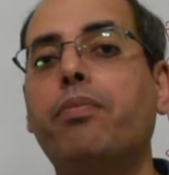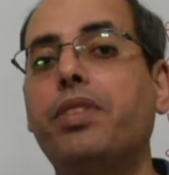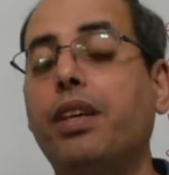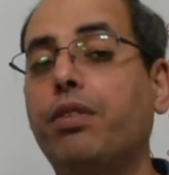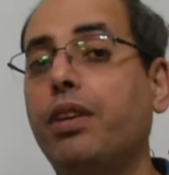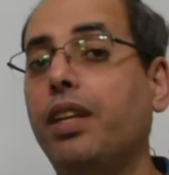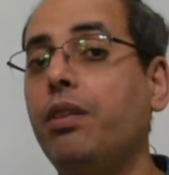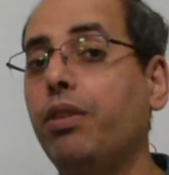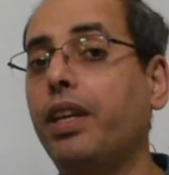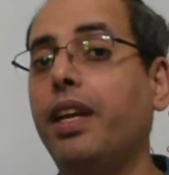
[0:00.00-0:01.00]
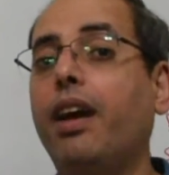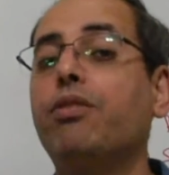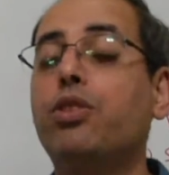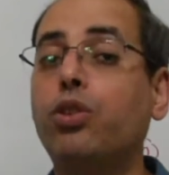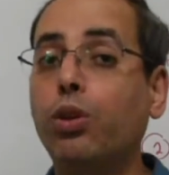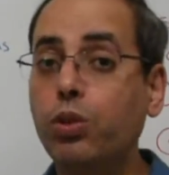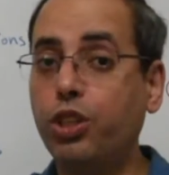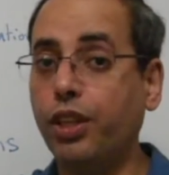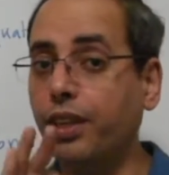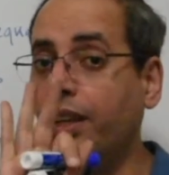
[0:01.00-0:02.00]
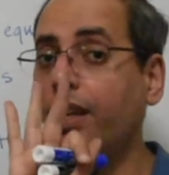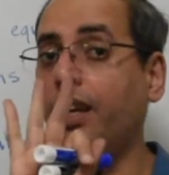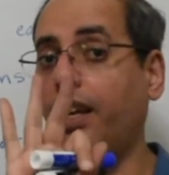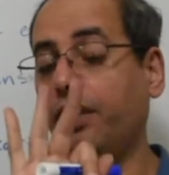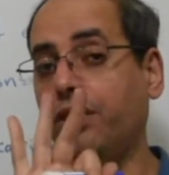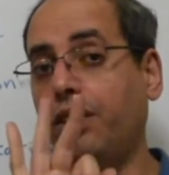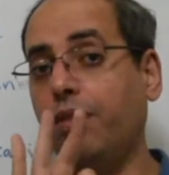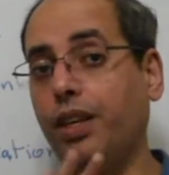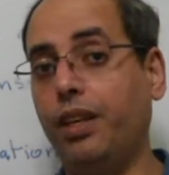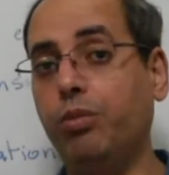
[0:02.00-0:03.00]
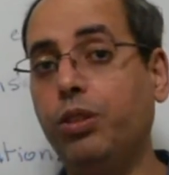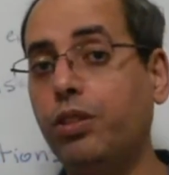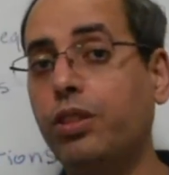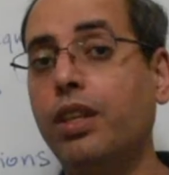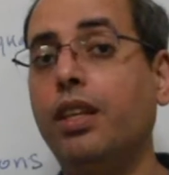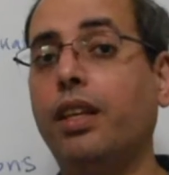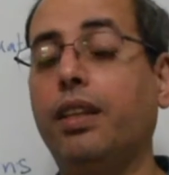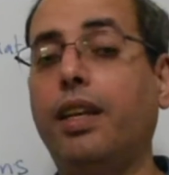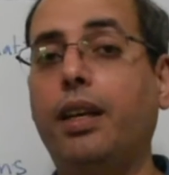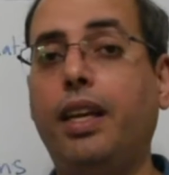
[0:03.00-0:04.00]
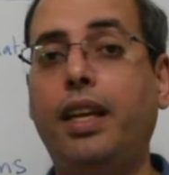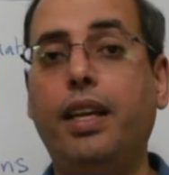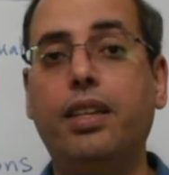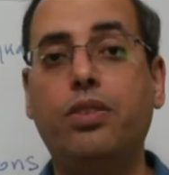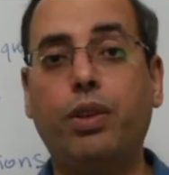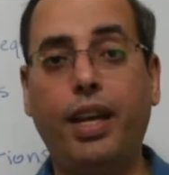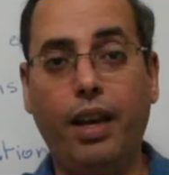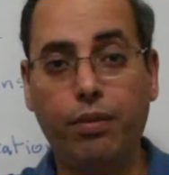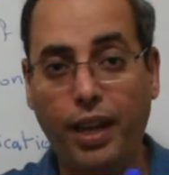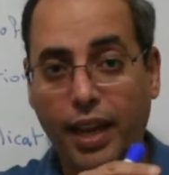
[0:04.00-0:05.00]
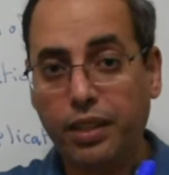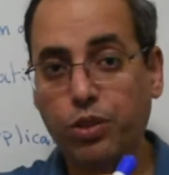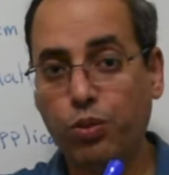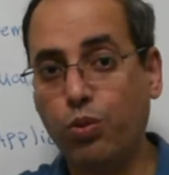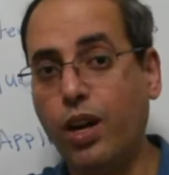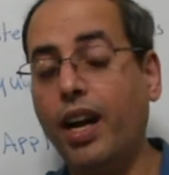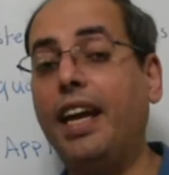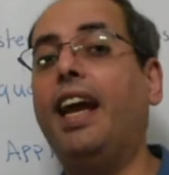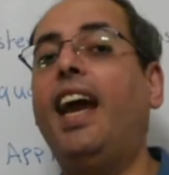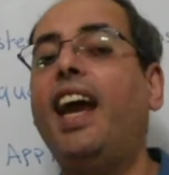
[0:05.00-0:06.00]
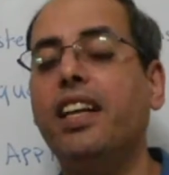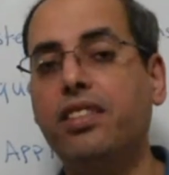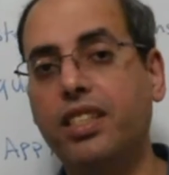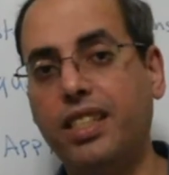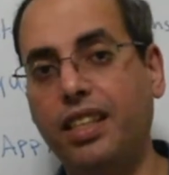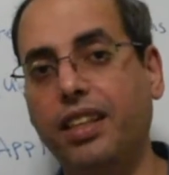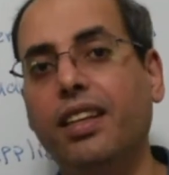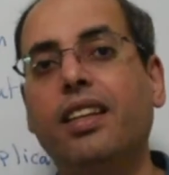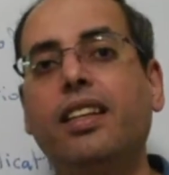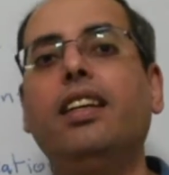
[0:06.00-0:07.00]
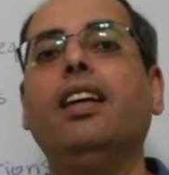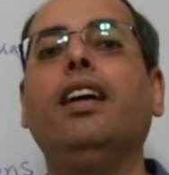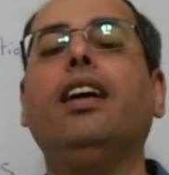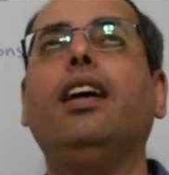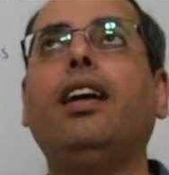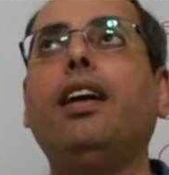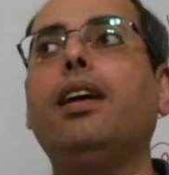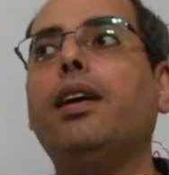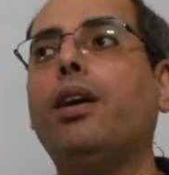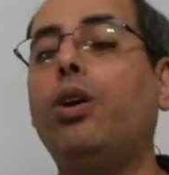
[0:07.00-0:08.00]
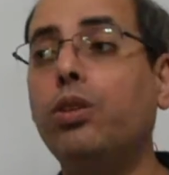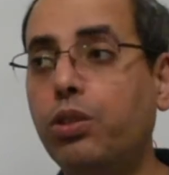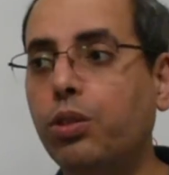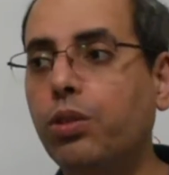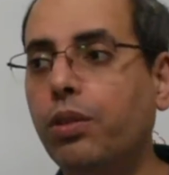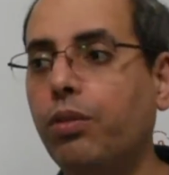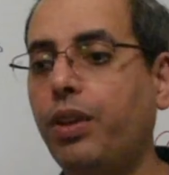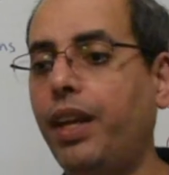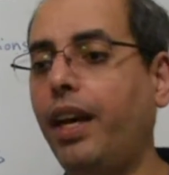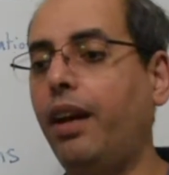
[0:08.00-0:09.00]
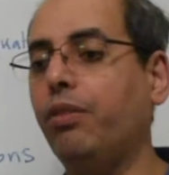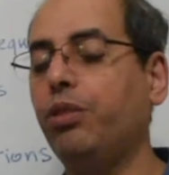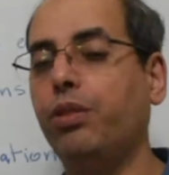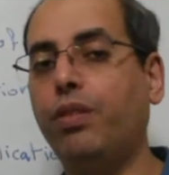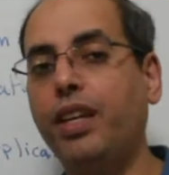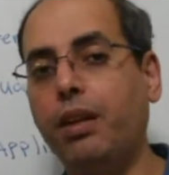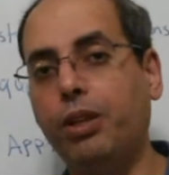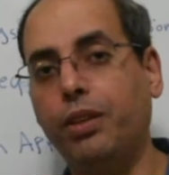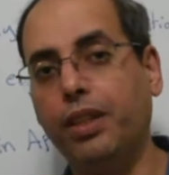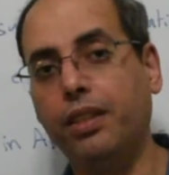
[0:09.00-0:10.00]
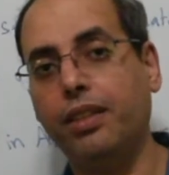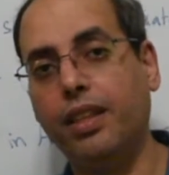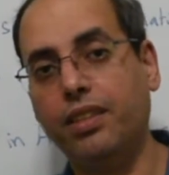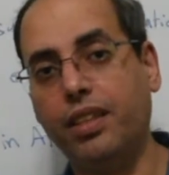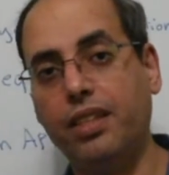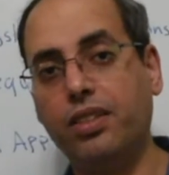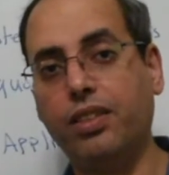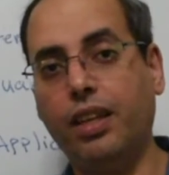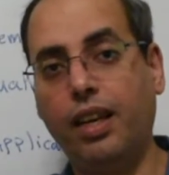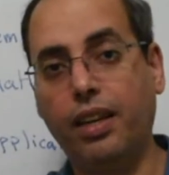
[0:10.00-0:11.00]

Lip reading: Differently, we're going to have the solution in three variables. That is, we have x, y, and z. Also, we have to think about that this is